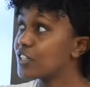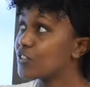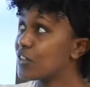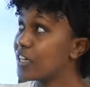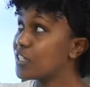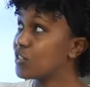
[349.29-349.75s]

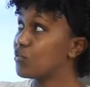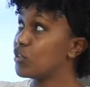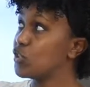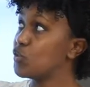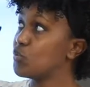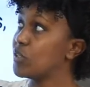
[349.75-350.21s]
So that is
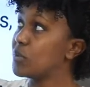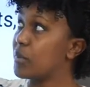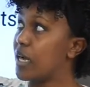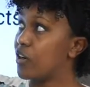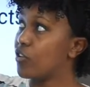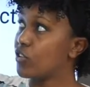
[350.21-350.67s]
what you mean
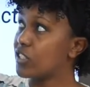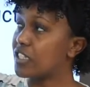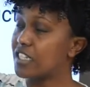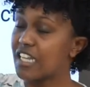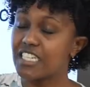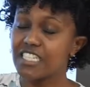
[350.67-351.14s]
by a
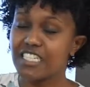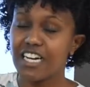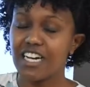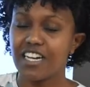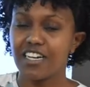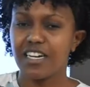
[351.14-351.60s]
cost center.